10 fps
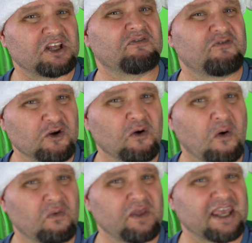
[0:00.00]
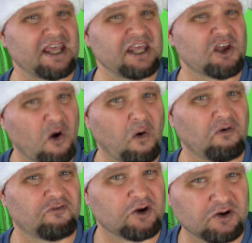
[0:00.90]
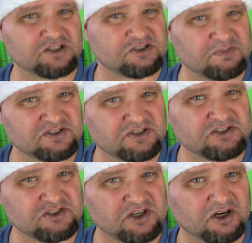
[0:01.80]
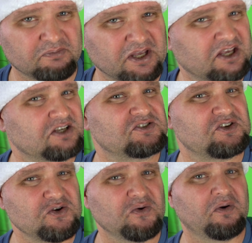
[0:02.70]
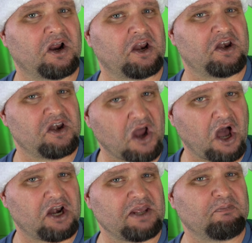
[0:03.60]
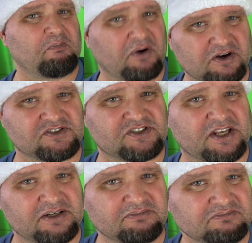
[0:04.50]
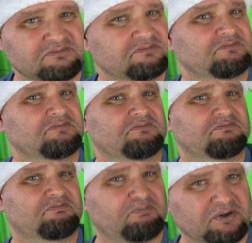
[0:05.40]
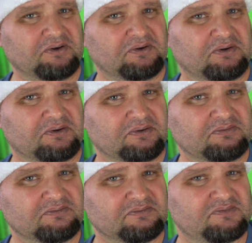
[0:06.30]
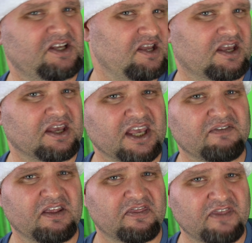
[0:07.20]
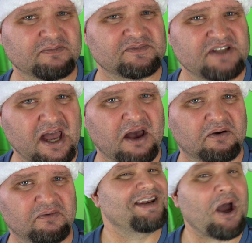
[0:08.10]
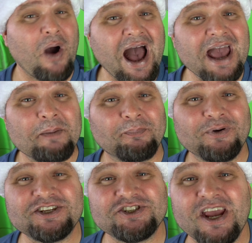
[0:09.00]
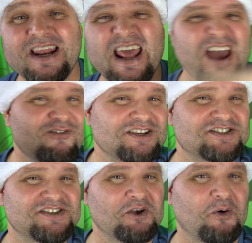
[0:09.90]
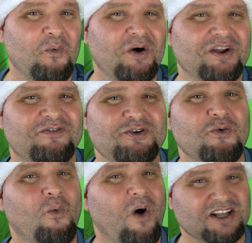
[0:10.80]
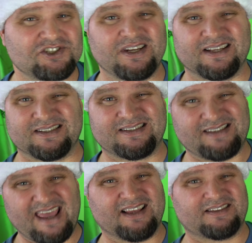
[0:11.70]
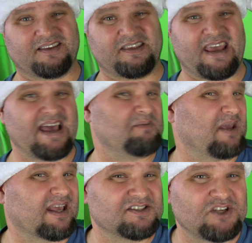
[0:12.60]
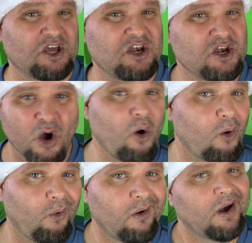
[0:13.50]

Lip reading: if you're only getting coal for Christmas this year because you are a naughty person. Boo. Then you can give it a thumbs down. Now, I appreciate every single one of you watching and staying till the end because you know